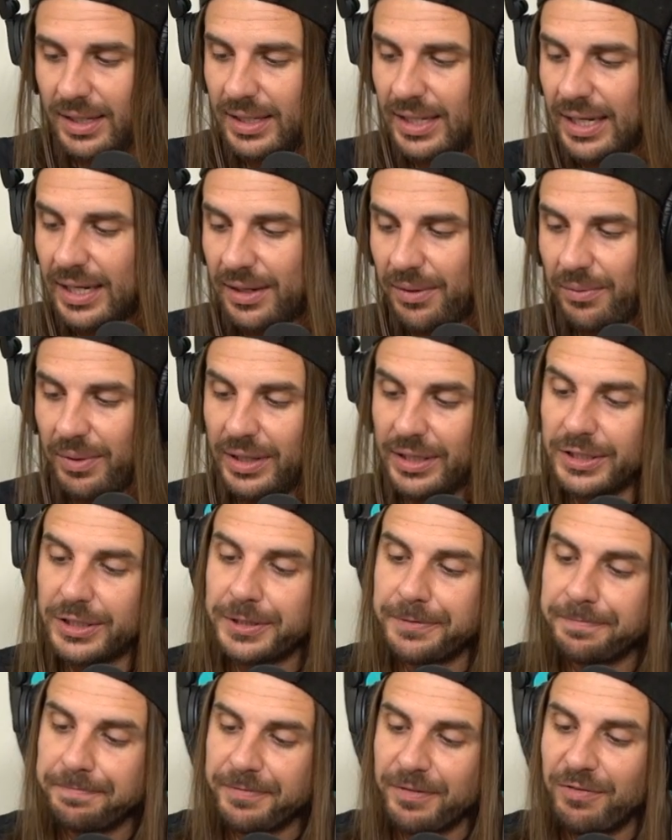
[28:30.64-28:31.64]

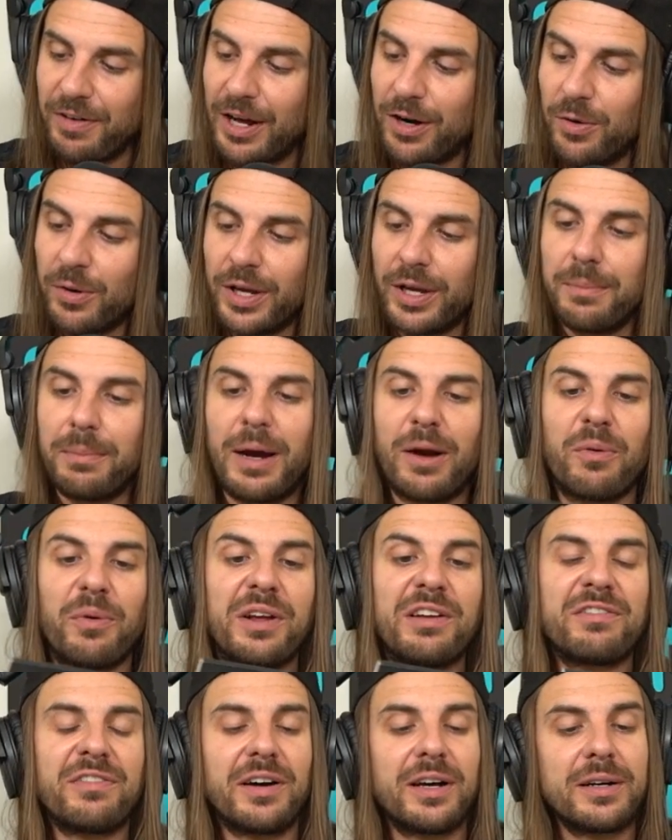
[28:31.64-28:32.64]
Anyways, if I don't get my
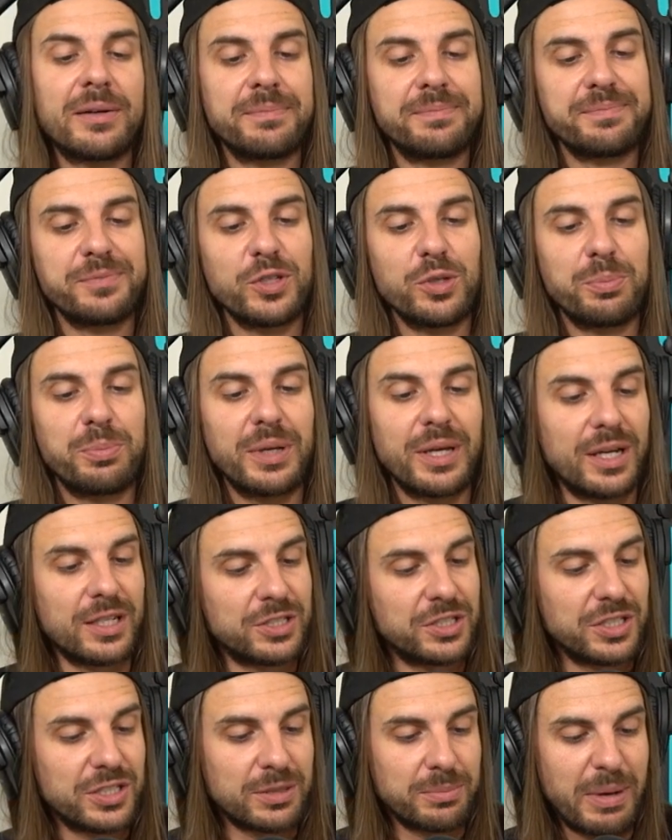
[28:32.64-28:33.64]
refund, UPS
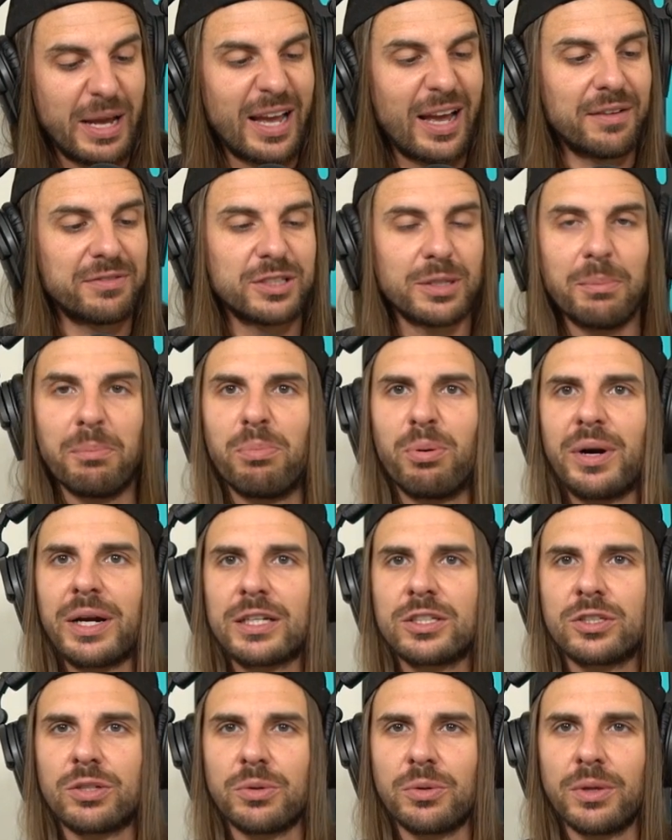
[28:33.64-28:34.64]
just may have some
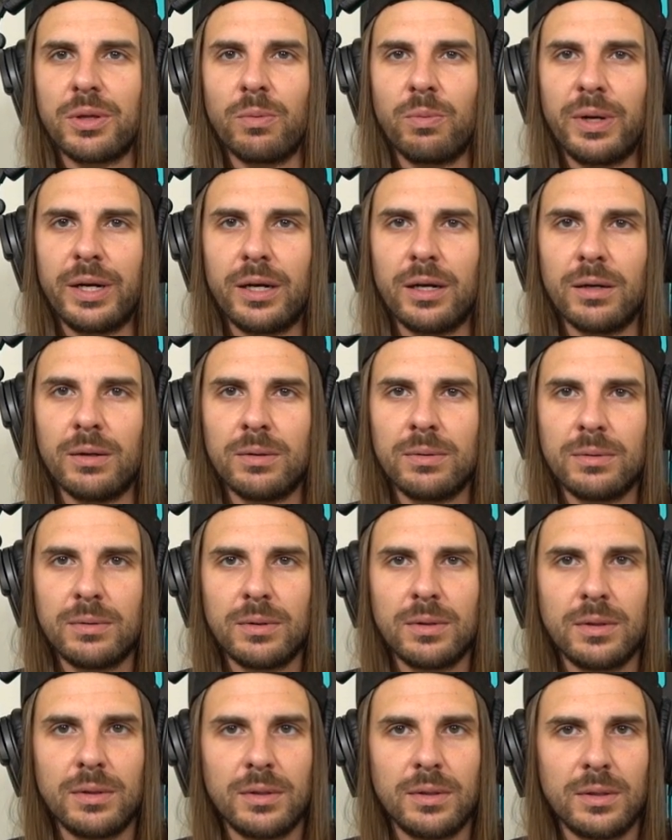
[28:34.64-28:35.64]
bricks through the window.
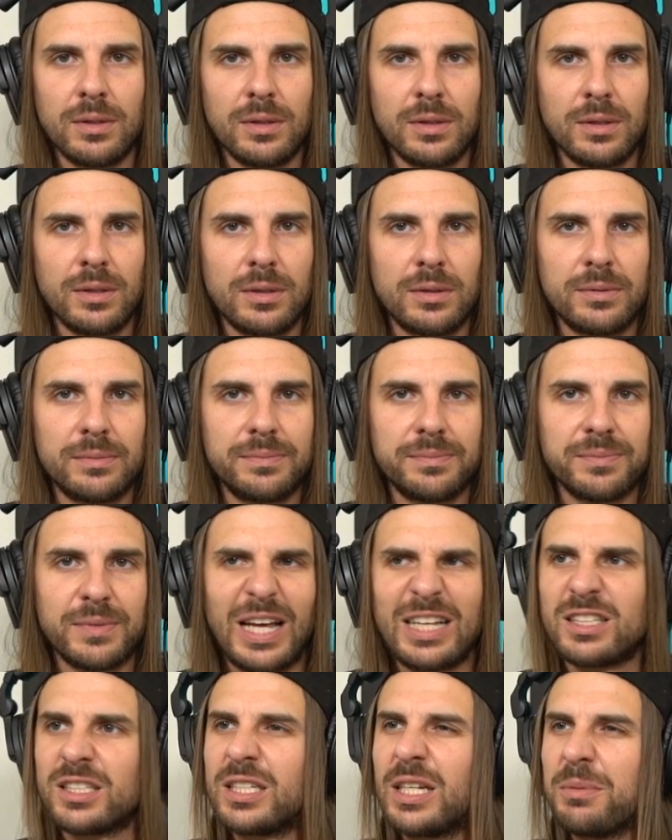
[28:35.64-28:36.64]

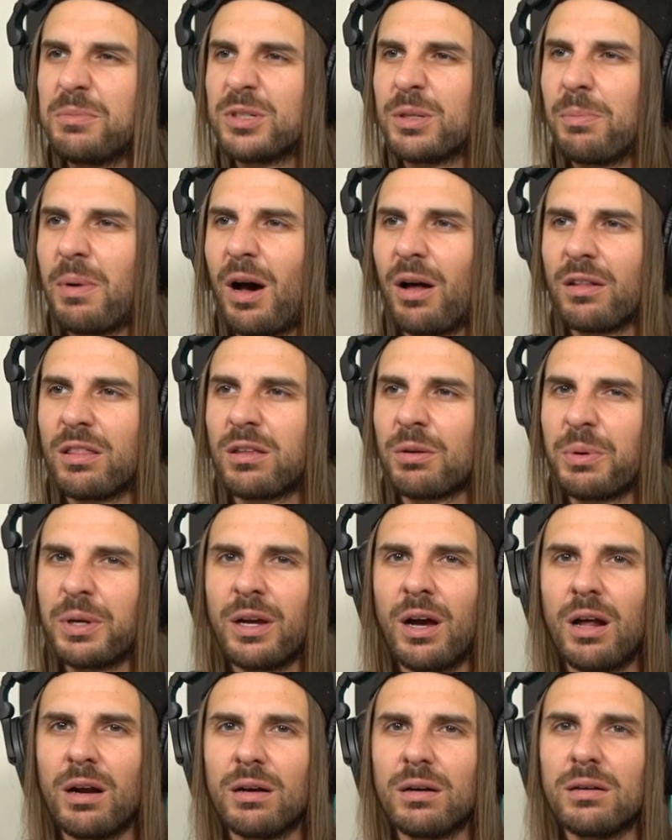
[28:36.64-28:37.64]
That seems about
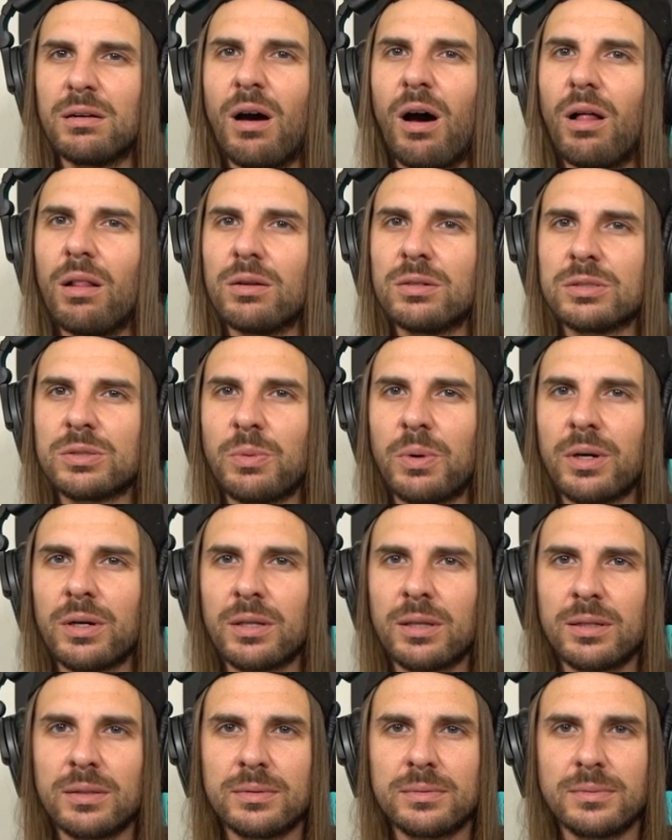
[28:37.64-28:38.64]
$300
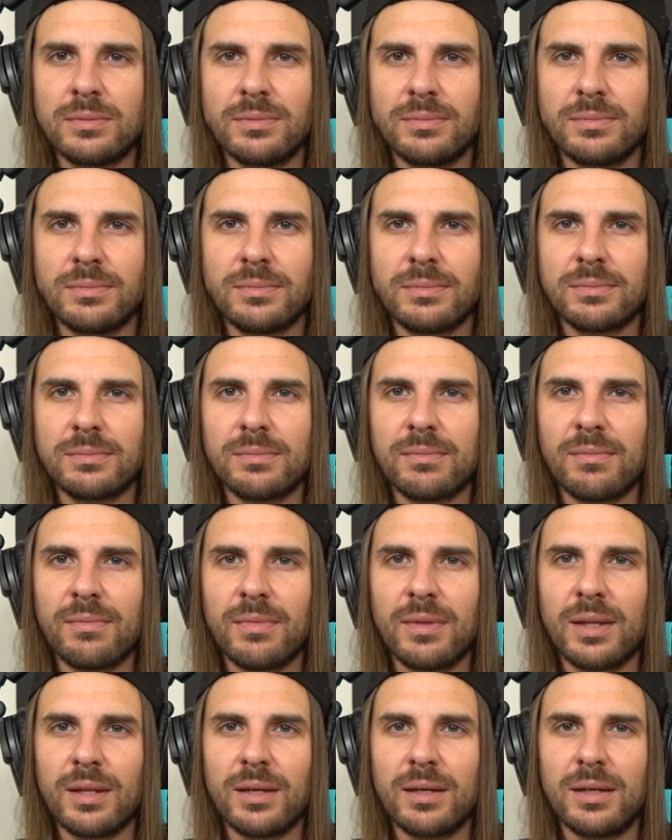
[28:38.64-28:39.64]
worth.
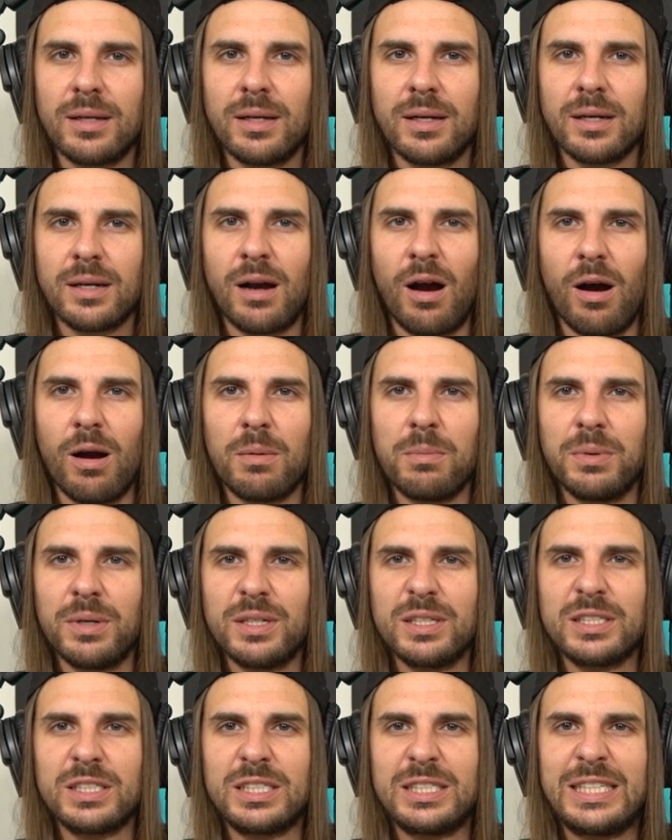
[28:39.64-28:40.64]

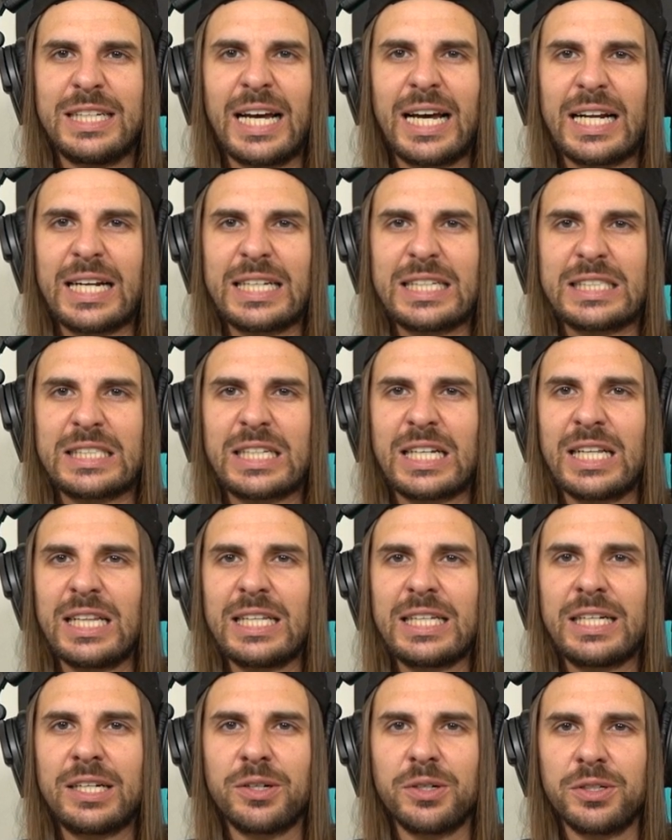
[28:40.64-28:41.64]
Karma's debt is
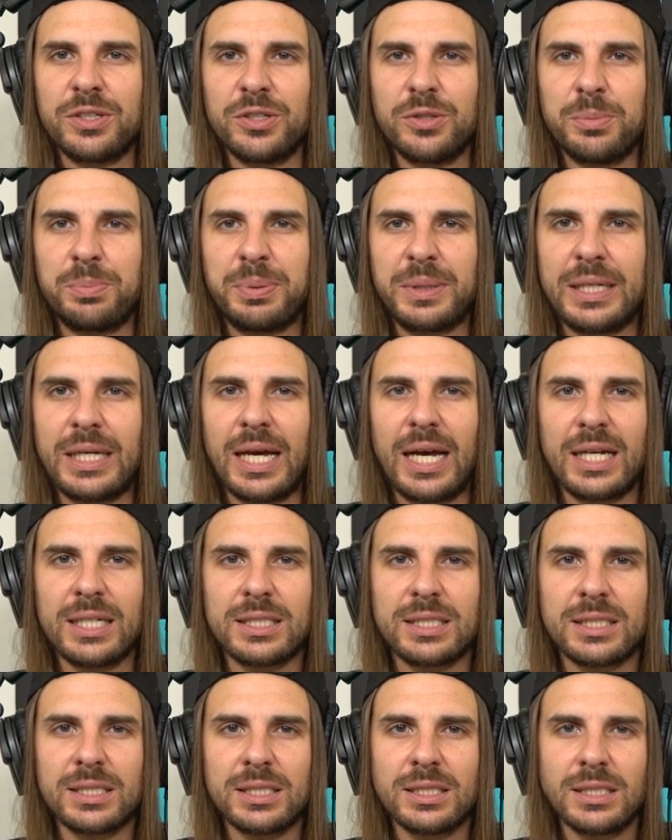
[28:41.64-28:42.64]
cleared,
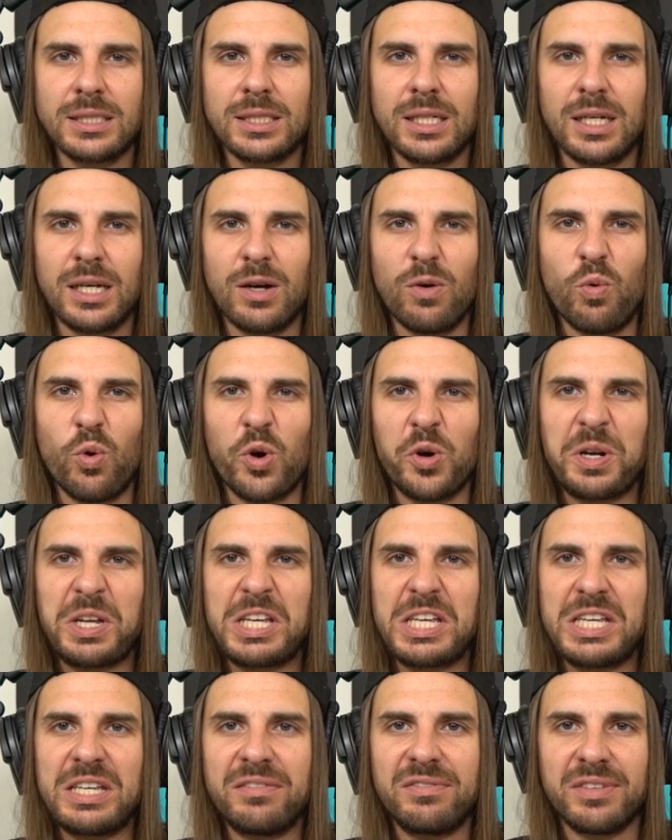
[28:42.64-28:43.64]
UPS. We're
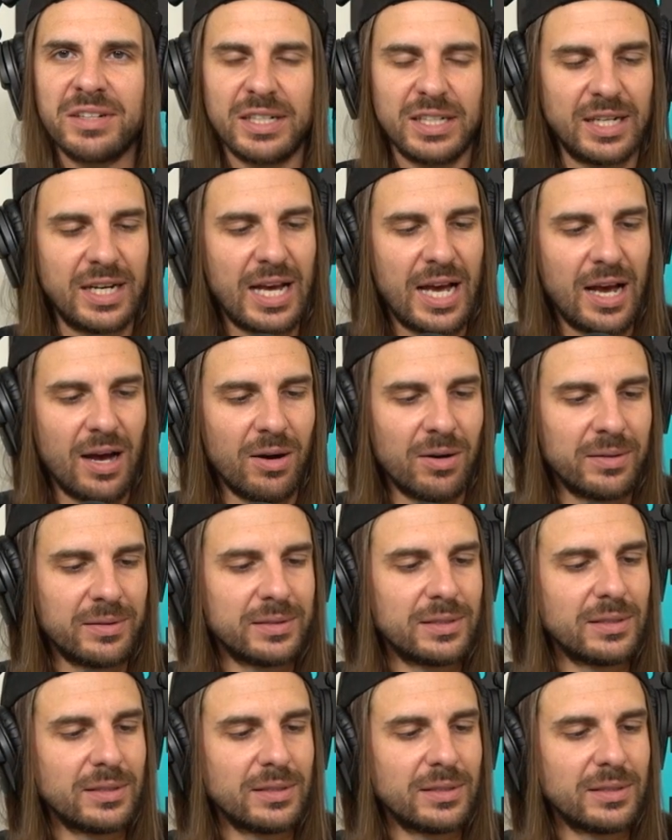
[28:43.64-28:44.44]
even now.